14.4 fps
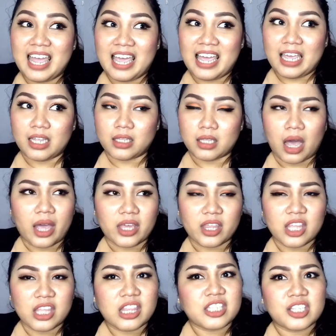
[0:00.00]
And yeah, I
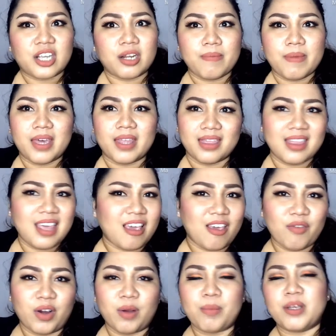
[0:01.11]
think that's gonna be it. Thank
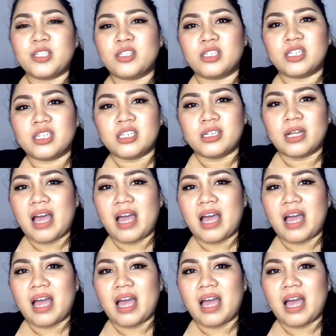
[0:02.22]
you very much.